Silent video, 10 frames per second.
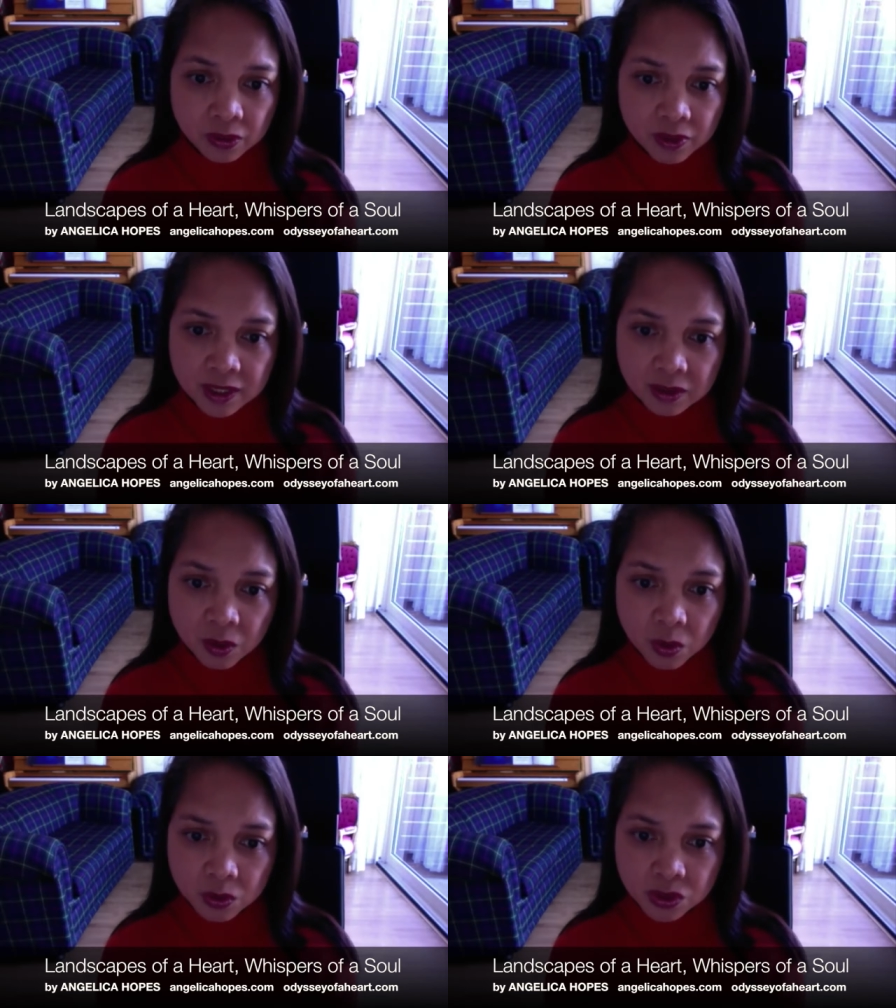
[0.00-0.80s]
real
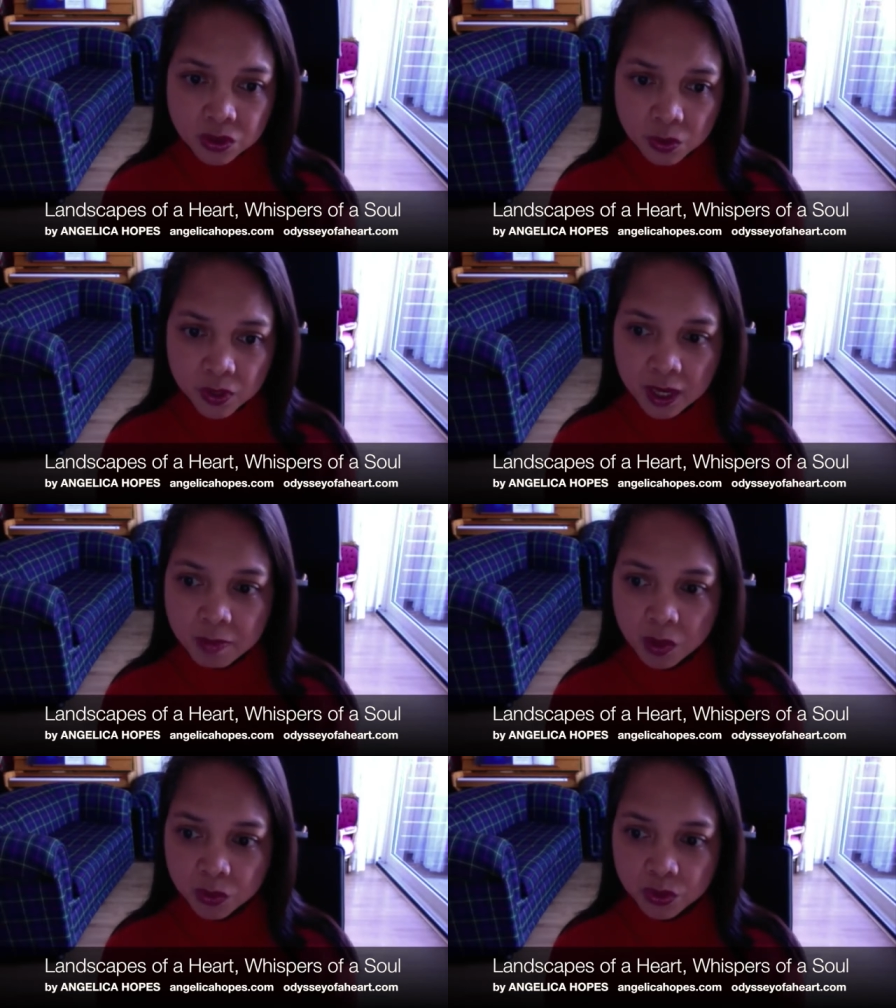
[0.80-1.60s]
whole story
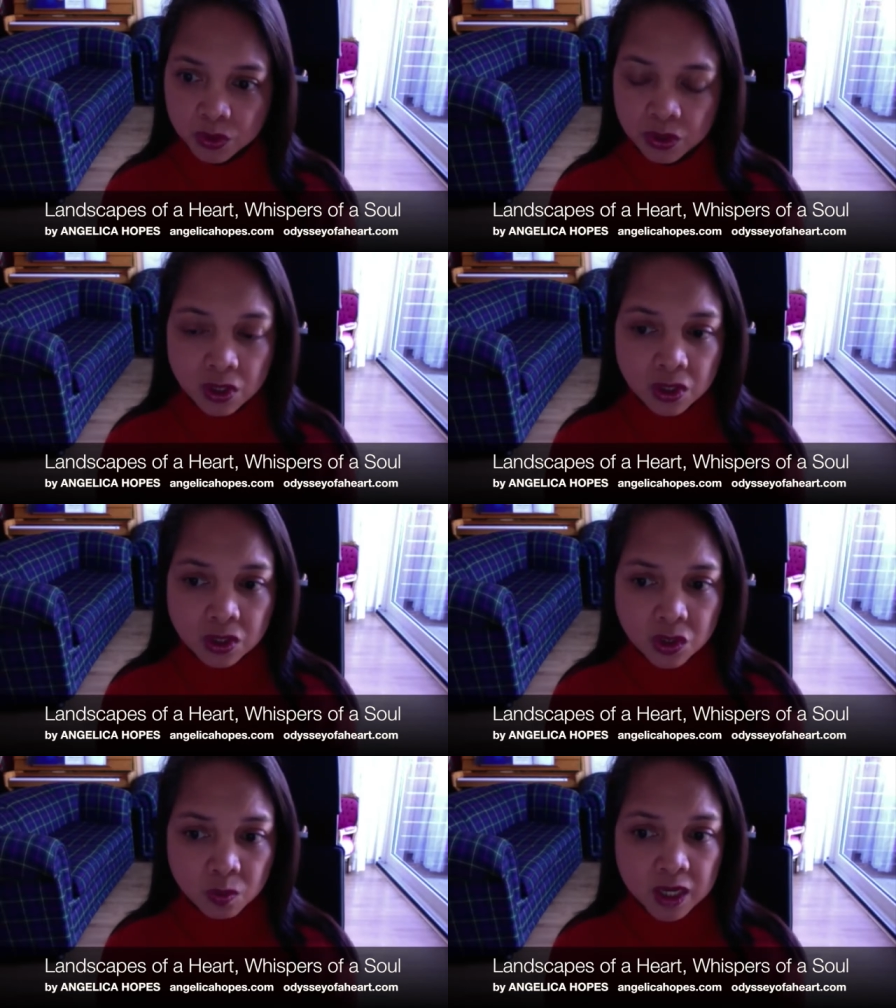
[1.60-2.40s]
about her,
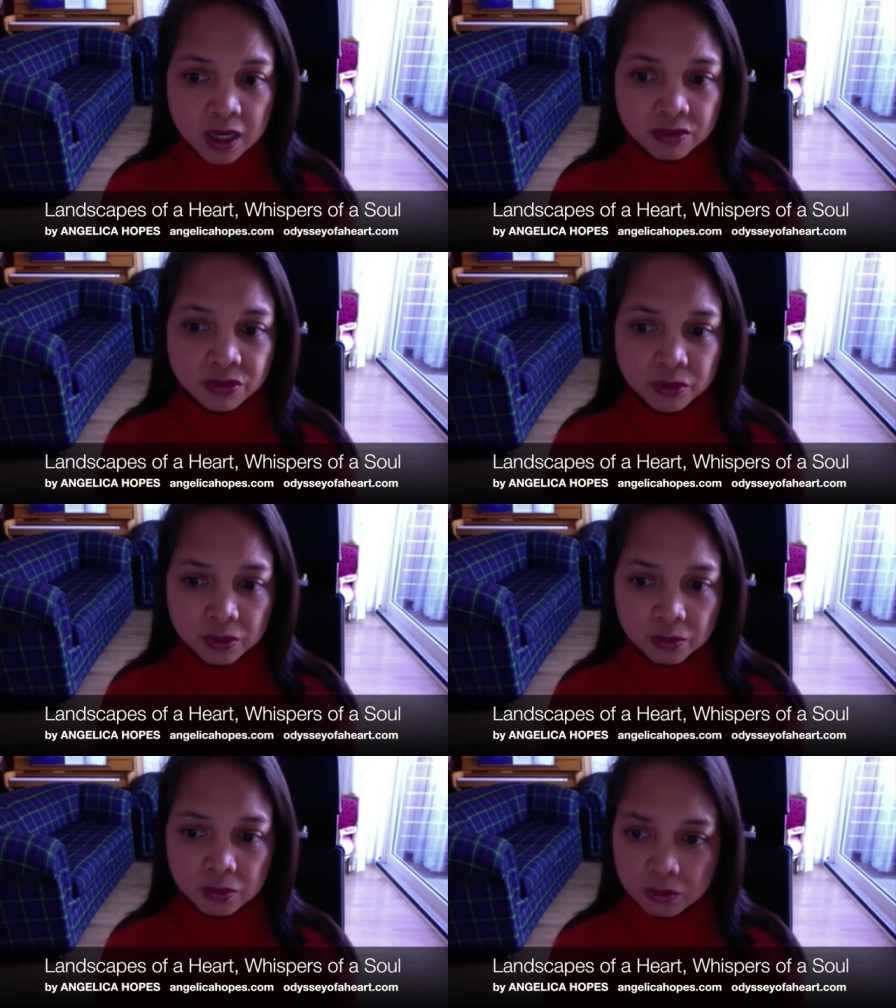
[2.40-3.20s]
so be careful
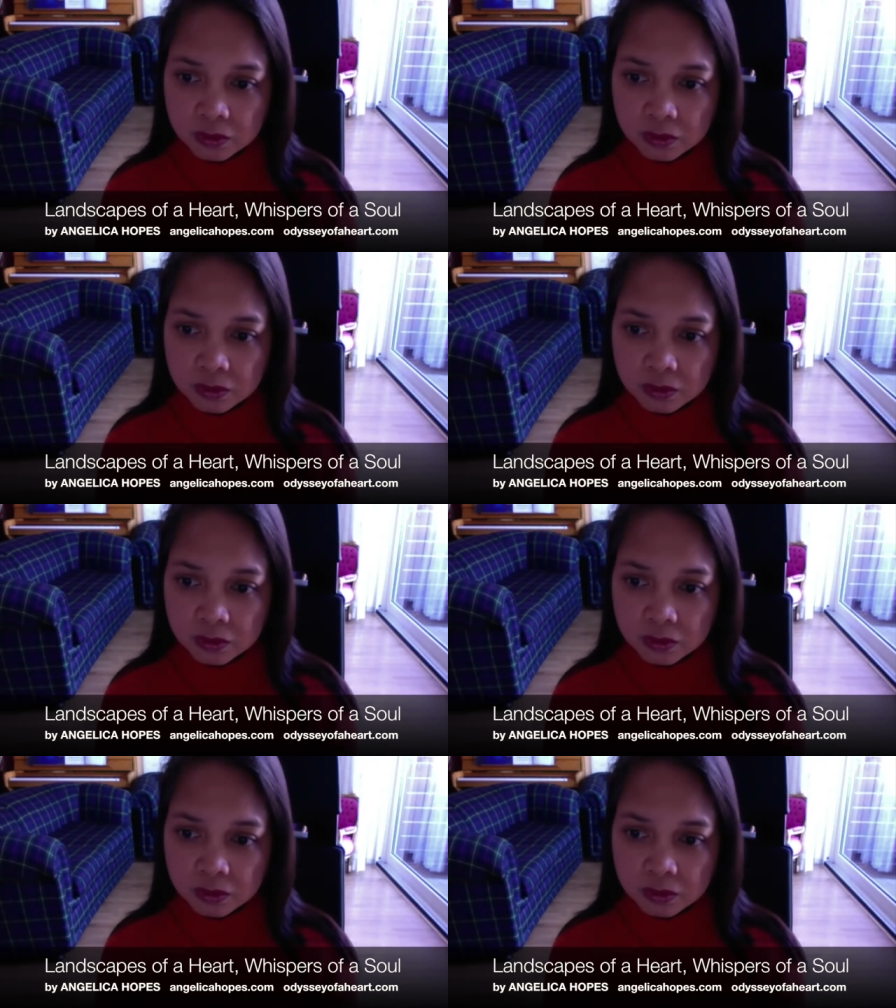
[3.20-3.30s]
too.